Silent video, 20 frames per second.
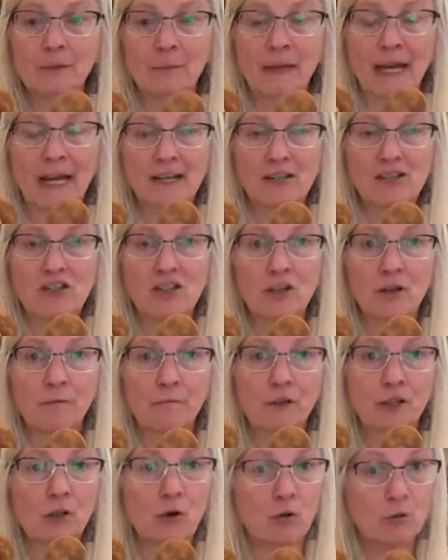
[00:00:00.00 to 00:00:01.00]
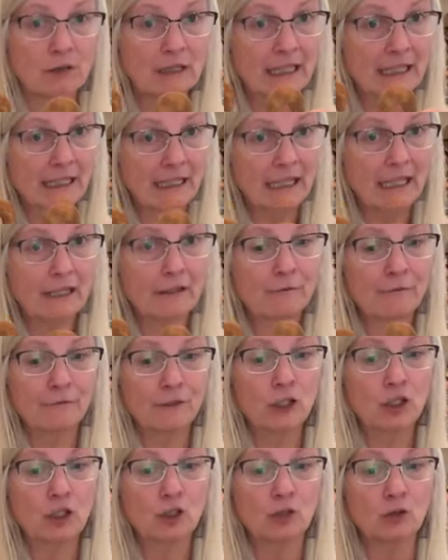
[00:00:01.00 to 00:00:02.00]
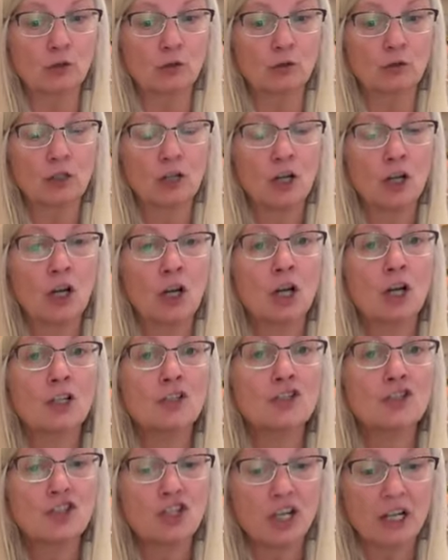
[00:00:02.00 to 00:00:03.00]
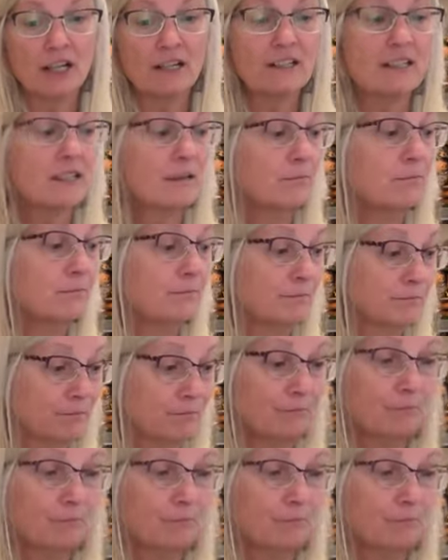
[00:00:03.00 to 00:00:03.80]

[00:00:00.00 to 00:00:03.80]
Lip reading: double batch. So if you only need a few, just